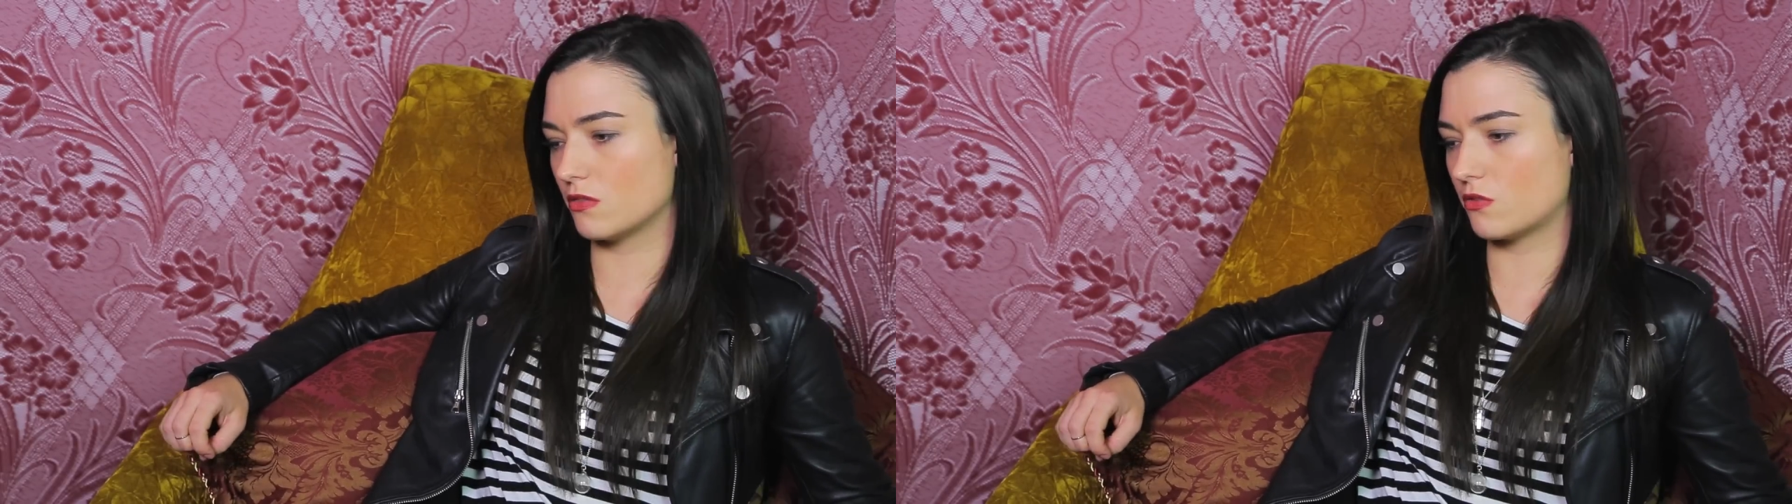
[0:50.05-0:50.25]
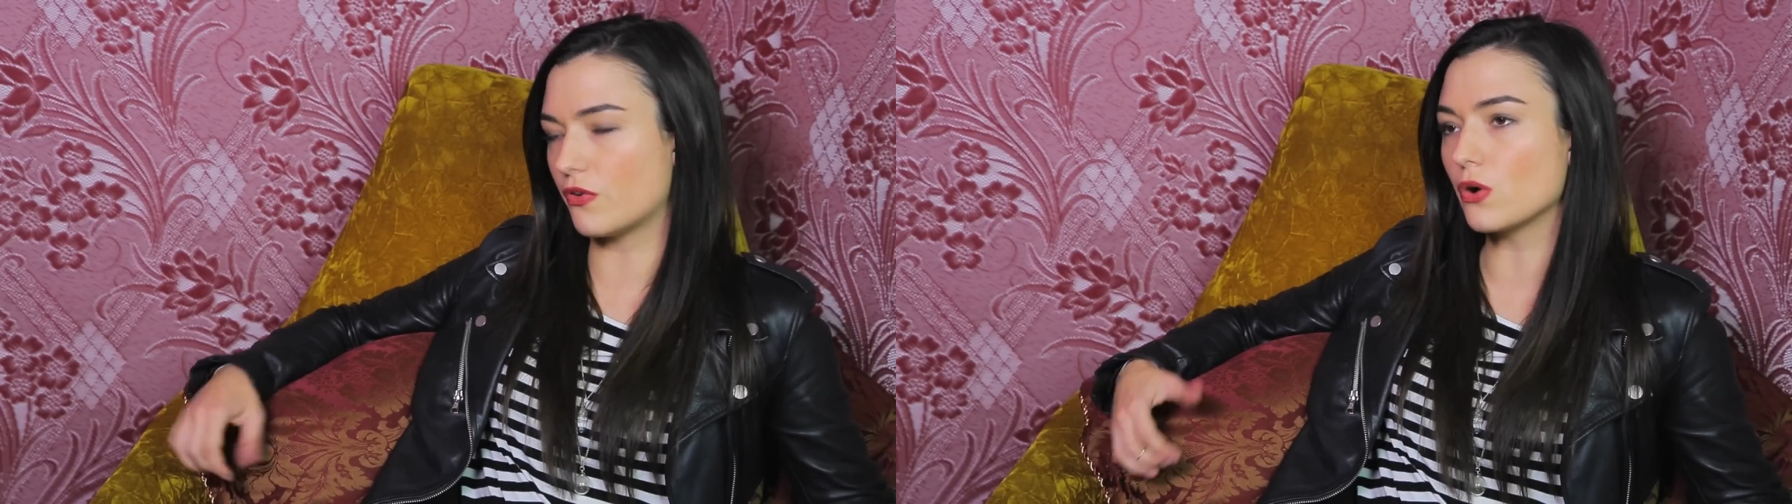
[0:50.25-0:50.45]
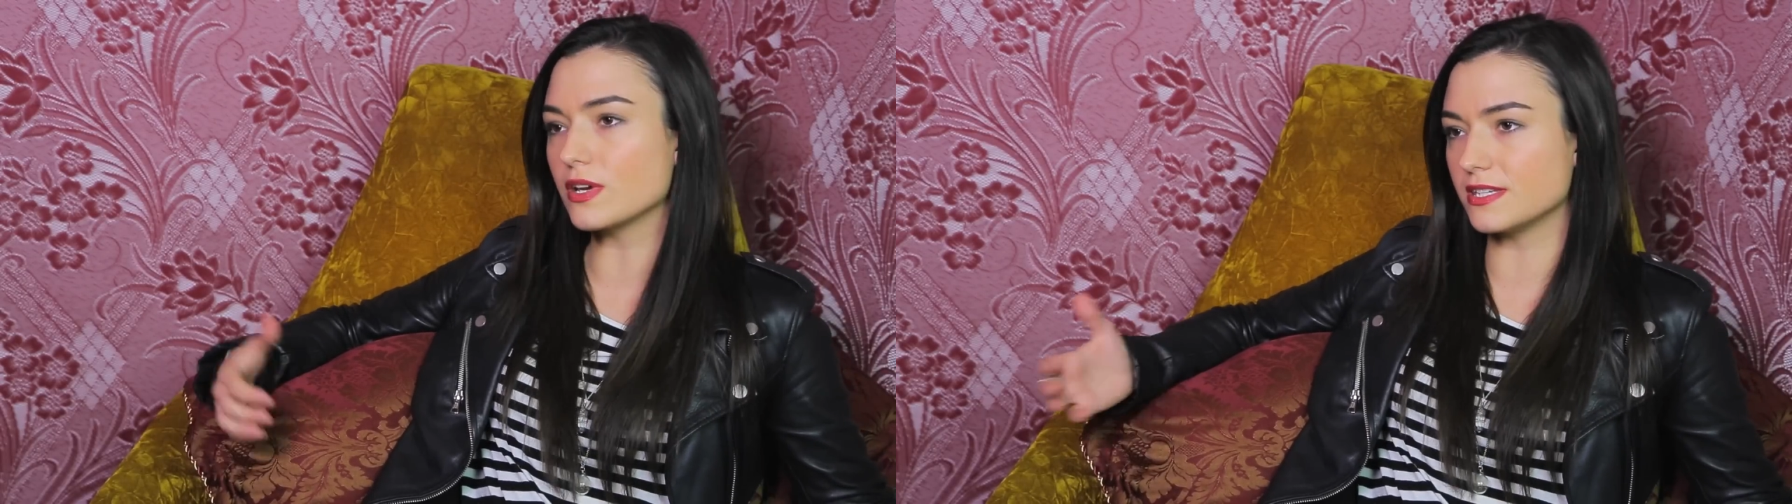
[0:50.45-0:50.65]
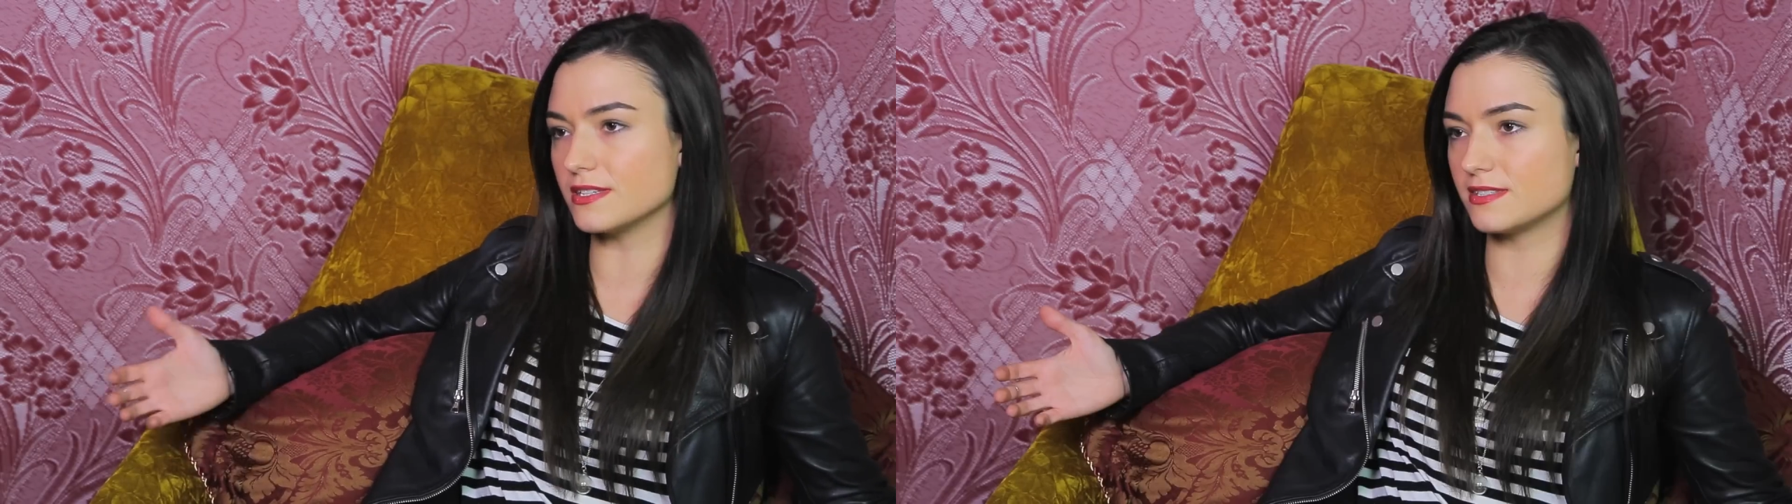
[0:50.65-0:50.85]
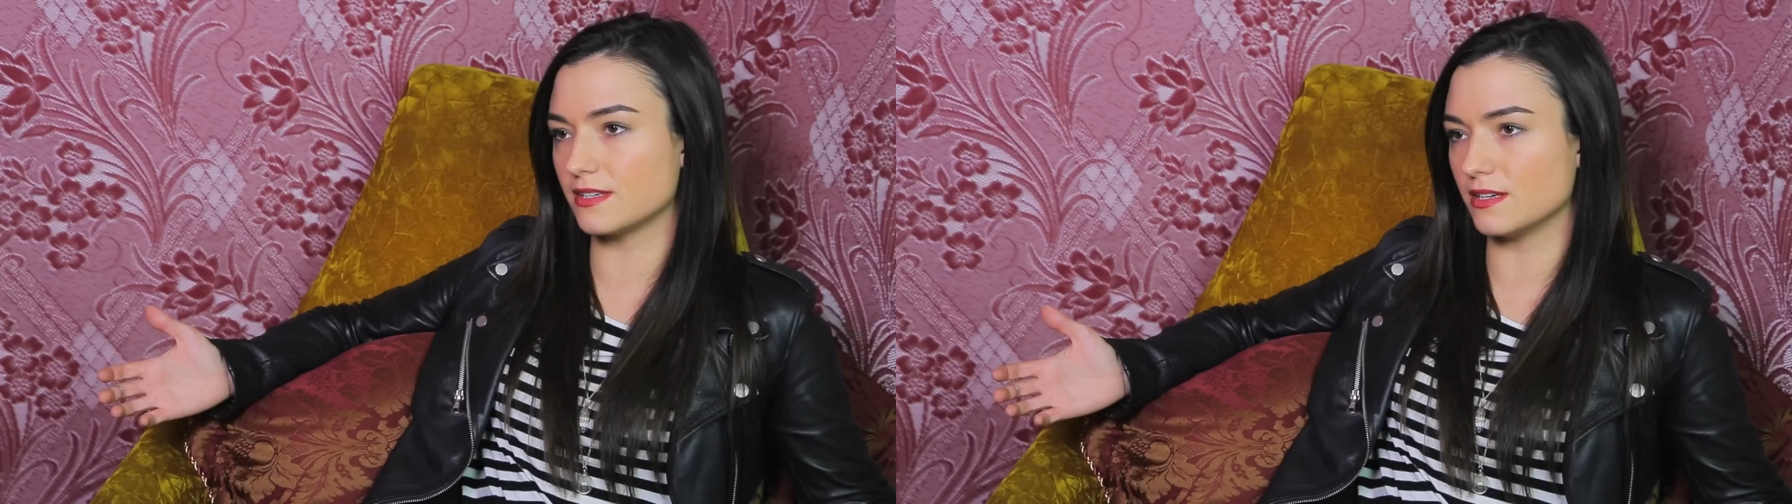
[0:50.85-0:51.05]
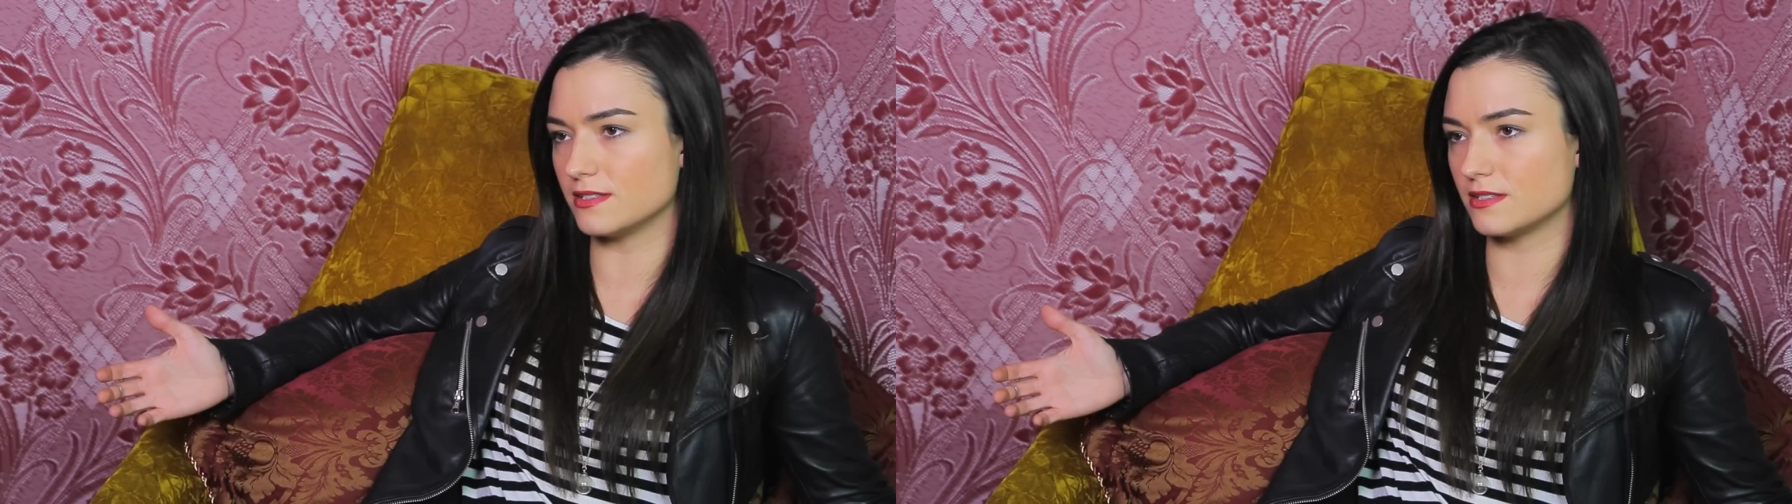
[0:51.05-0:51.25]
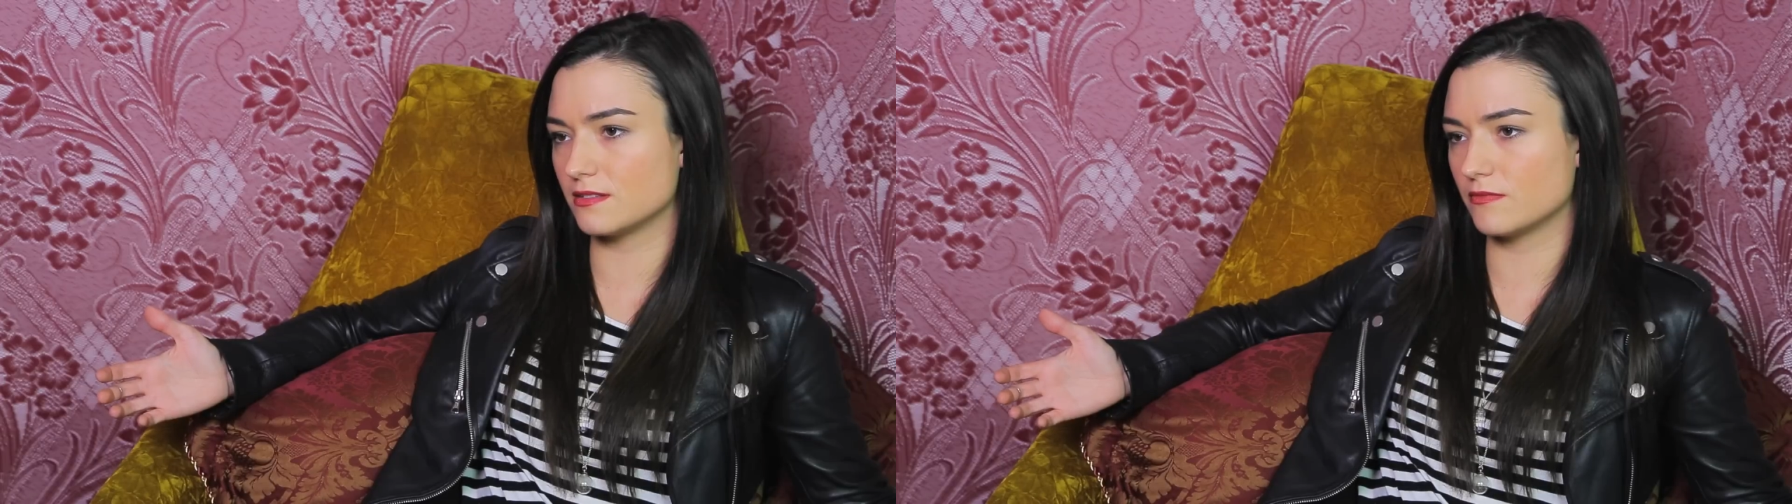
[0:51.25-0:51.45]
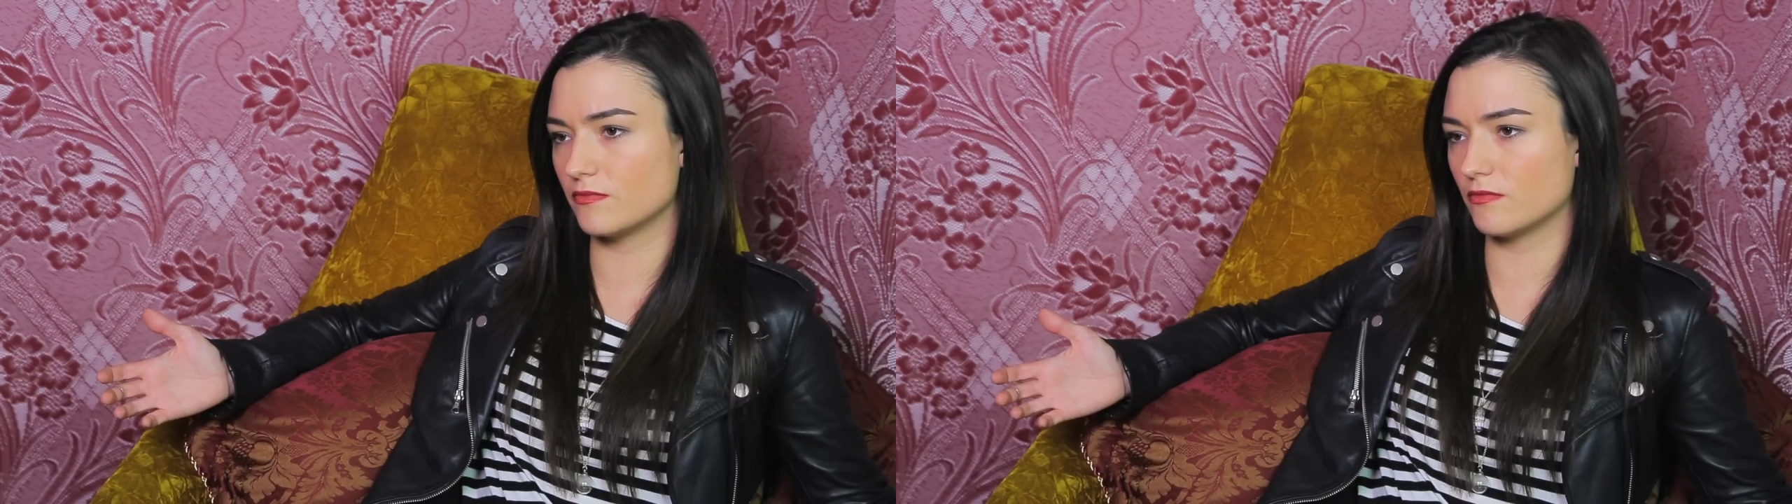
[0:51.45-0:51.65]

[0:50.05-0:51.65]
the focus is